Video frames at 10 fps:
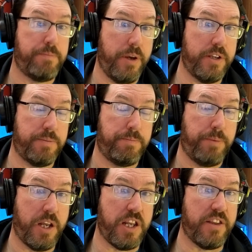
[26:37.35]
is
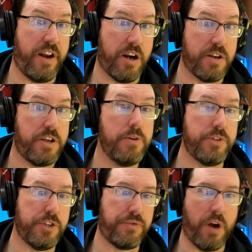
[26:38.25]
getting their
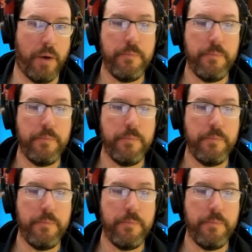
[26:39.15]
users from.